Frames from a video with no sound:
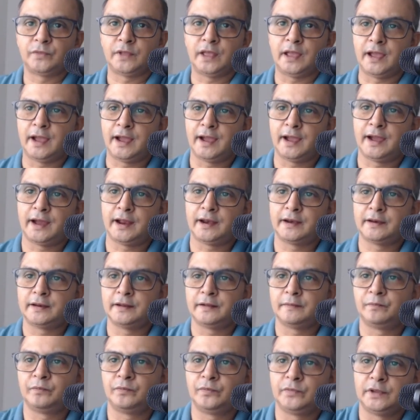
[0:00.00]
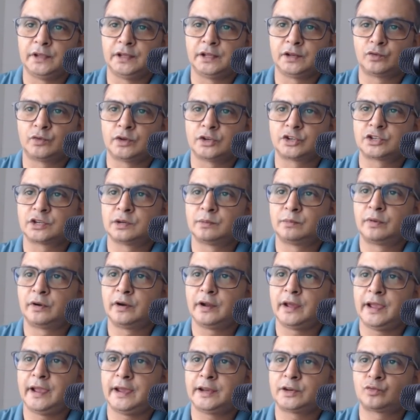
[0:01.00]
and in question
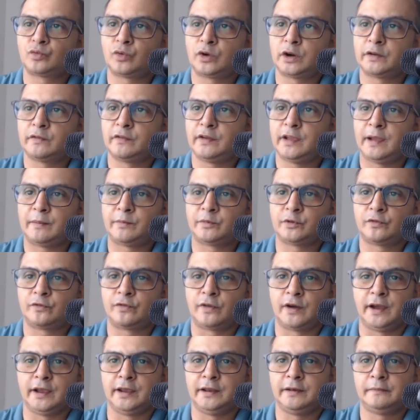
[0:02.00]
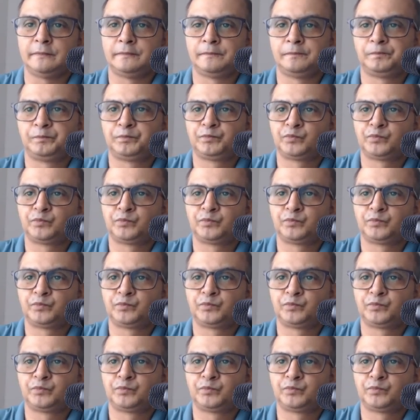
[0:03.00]
number 8 what we have to find,